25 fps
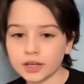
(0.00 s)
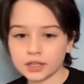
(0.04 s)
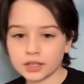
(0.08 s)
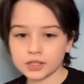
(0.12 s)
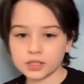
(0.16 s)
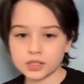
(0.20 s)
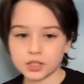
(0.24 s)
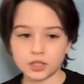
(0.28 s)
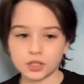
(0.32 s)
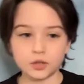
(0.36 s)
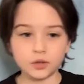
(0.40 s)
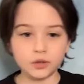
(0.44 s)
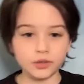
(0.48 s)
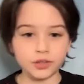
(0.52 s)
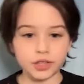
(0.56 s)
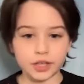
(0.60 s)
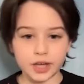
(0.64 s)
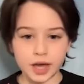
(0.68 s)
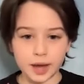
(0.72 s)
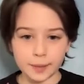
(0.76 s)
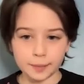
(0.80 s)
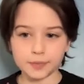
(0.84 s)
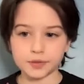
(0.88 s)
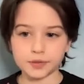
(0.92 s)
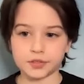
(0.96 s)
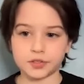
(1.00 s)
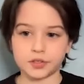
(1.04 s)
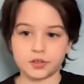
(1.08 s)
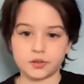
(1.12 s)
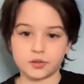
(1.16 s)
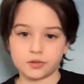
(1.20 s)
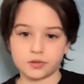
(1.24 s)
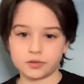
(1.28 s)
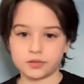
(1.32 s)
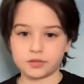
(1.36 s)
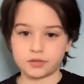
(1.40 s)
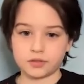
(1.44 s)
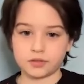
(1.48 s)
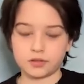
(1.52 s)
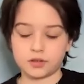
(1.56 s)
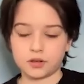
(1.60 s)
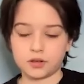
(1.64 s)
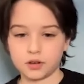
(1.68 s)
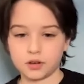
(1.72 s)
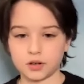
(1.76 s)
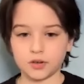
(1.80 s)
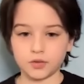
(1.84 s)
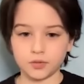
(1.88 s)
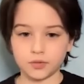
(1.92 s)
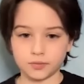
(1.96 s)
until the episodes
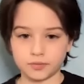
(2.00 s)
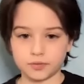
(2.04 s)
are